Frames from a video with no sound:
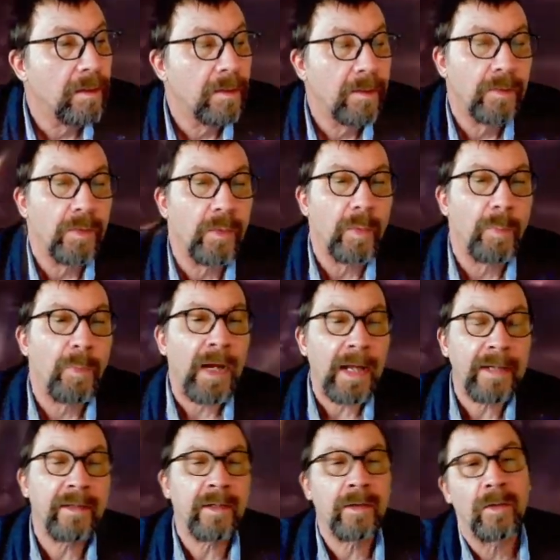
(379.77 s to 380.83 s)
So the
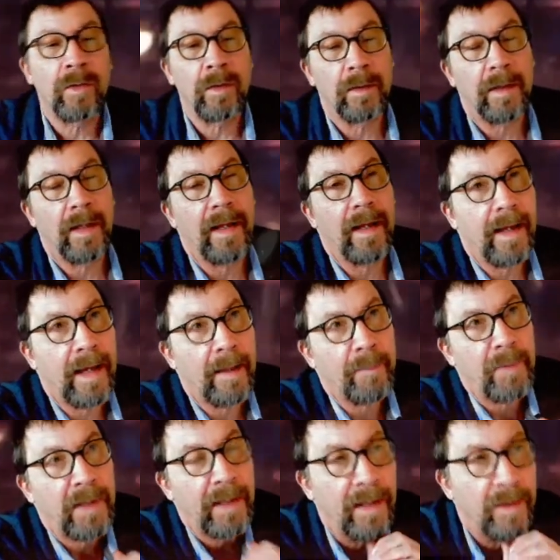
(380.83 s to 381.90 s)
practical
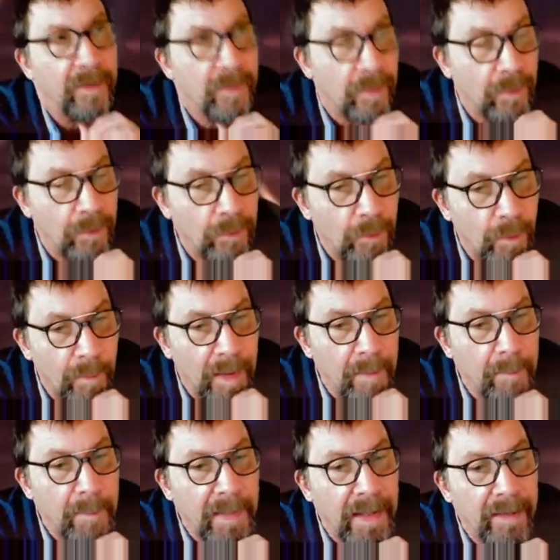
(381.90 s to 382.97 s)
applications for my
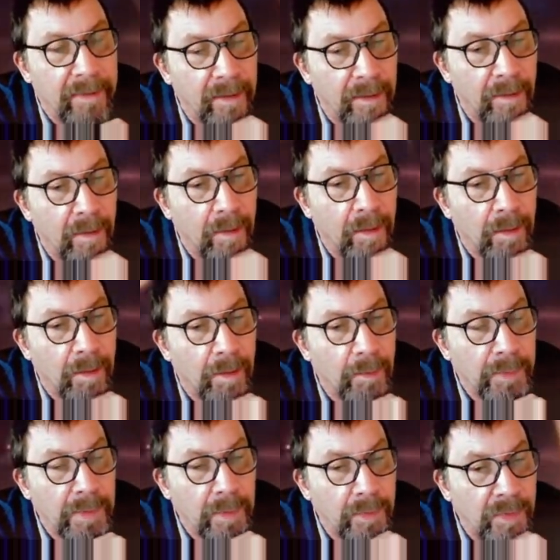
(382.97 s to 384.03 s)
method are
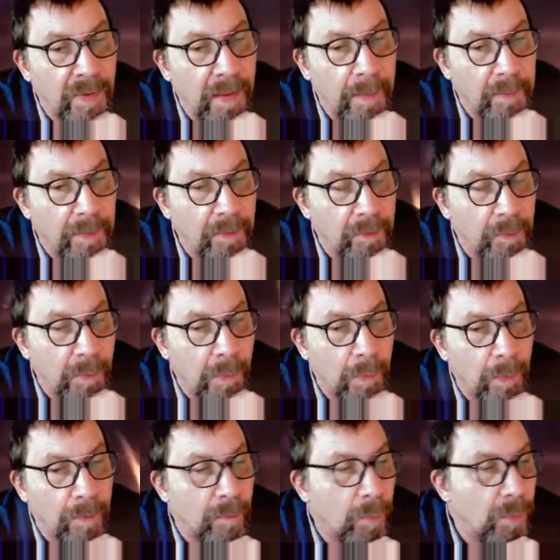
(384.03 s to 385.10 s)
real-time control
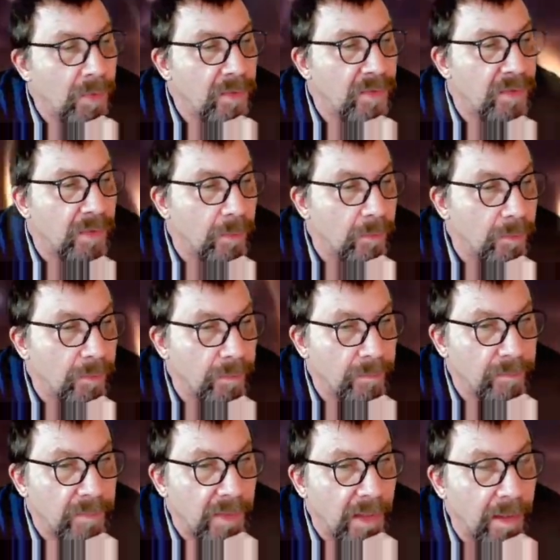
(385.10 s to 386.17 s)
of a wood stove.
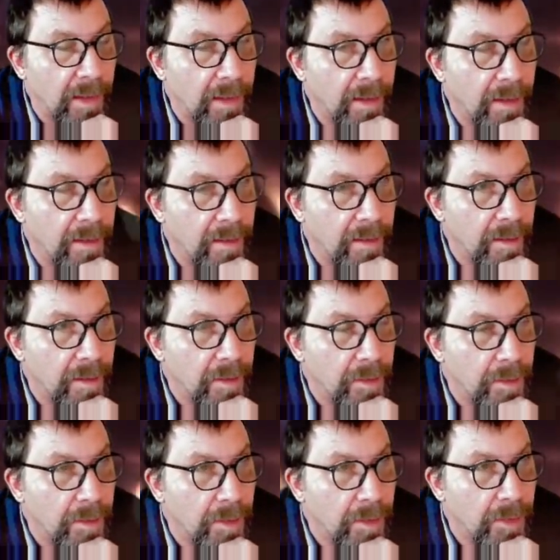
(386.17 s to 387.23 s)
And
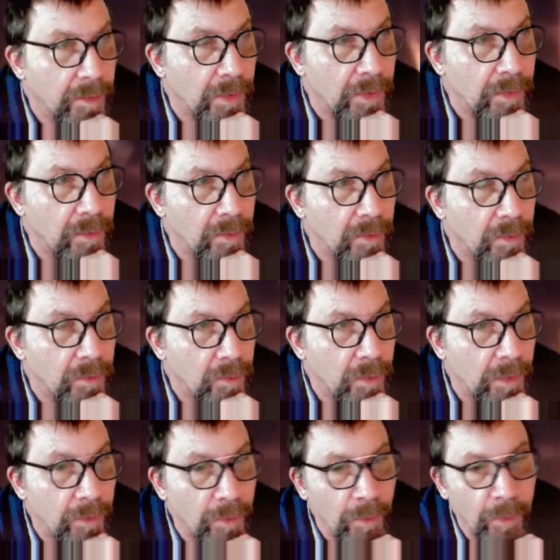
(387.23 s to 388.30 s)
you can
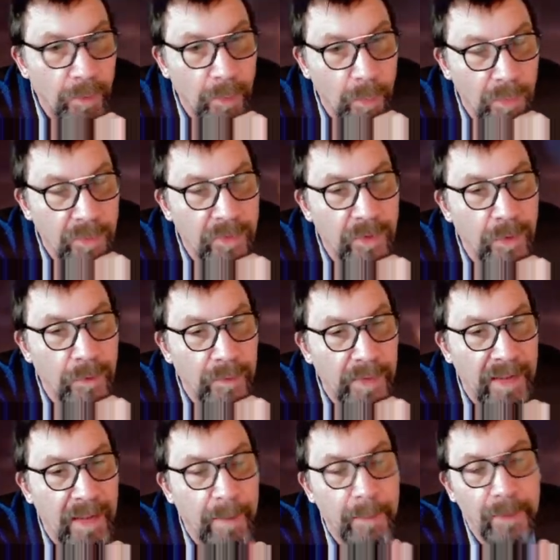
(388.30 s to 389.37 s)
control the wood stove in a
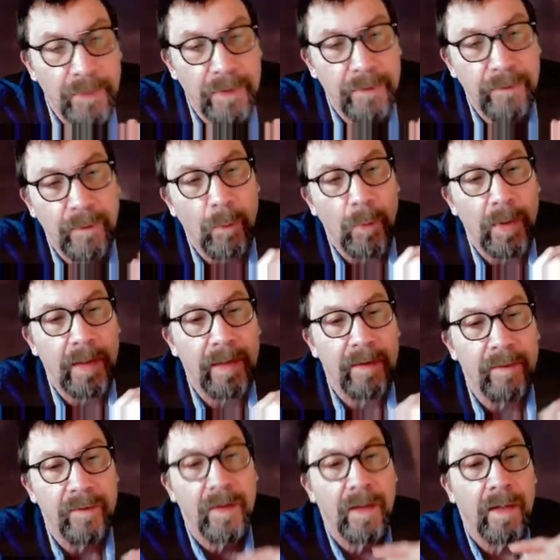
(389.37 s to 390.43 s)
couple different
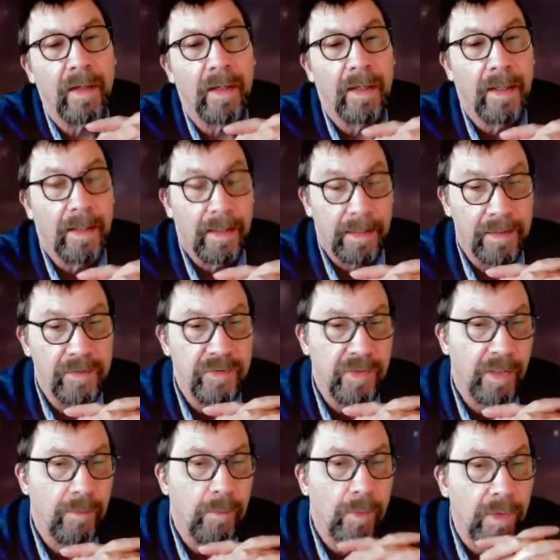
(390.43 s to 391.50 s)
ways. In
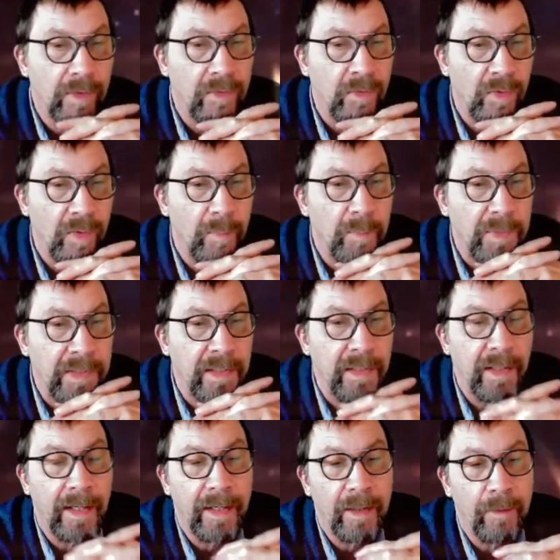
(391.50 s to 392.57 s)
general, it's going to be
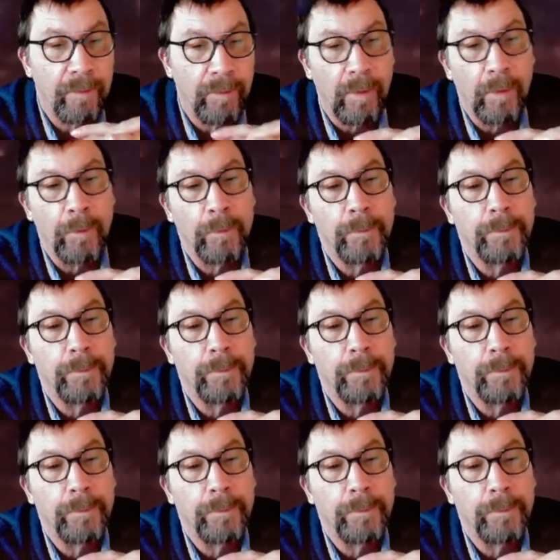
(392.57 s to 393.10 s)
airflow.